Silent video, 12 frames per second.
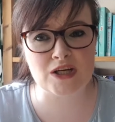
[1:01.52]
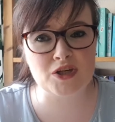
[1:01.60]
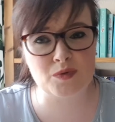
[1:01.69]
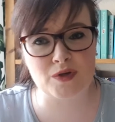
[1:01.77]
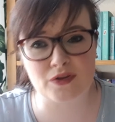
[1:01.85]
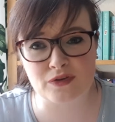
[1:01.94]

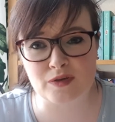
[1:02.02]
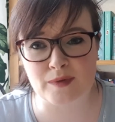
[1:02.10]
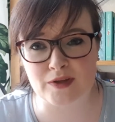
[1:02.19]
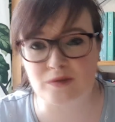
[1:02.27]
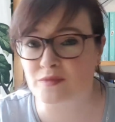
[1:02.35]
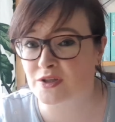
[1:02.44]
you what I thought
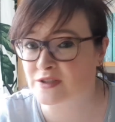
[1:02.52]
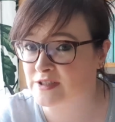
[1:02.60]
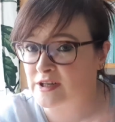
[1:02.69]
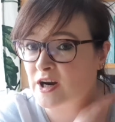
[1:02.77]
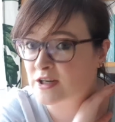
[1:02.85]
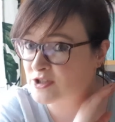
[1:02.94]
about them because
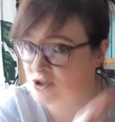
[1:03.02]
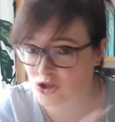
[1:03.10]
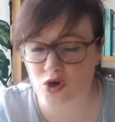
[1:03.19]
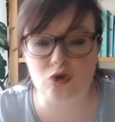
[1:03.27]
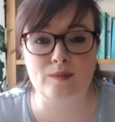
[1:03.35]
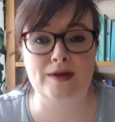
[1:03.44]
there are
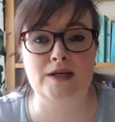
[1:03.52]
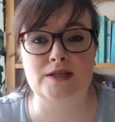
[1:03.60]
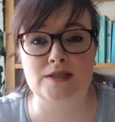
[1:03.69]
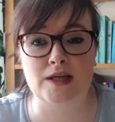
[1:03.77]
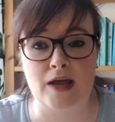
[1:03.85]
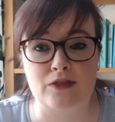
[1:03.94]
so many
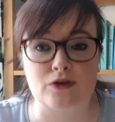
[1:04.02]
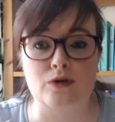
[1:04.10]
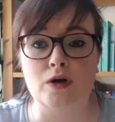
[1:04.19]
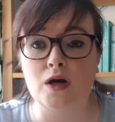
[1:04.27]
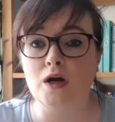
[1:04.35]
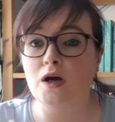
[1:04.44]
to get
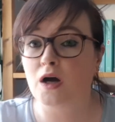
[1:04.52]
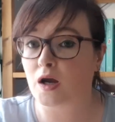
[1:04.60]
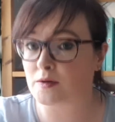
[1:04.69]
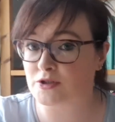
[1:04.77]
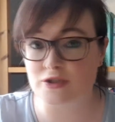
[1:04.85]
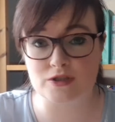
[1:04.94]
through.
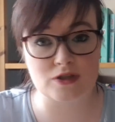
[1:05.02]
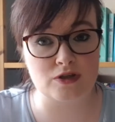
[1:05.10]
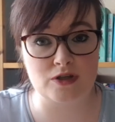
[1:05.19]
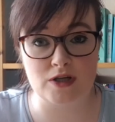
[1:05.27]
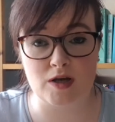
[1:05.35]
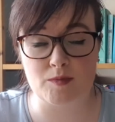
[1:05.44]
I'm just going
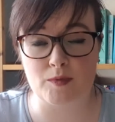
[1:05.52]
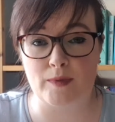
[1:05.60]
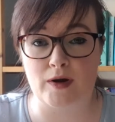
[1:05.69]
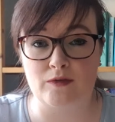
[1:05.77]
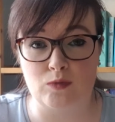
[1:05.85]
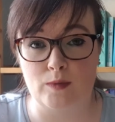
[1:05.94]
to name them
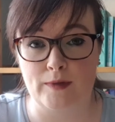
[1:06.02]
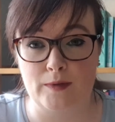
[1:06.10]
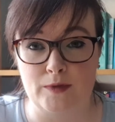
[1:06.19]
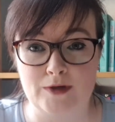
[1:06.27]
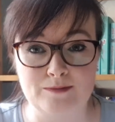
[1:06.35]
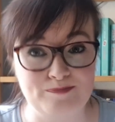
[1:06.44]
off one by
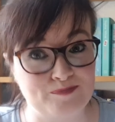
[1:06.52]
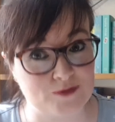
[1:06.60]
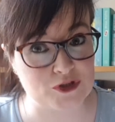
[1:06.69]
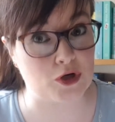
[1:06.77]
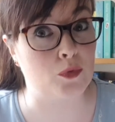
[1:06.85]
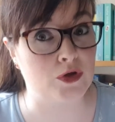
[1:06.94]
one.
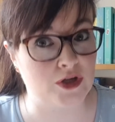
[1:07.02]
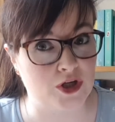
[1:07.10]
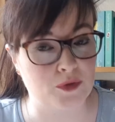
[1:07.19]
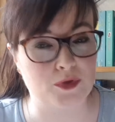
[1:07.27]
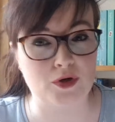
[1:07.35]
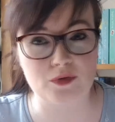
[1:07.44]
So
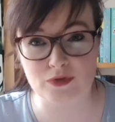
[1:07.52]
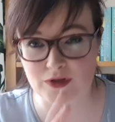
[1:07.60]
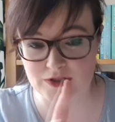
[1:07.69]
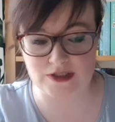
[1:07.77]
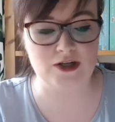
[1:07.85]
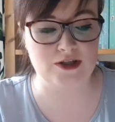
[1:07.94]
here we go. The entire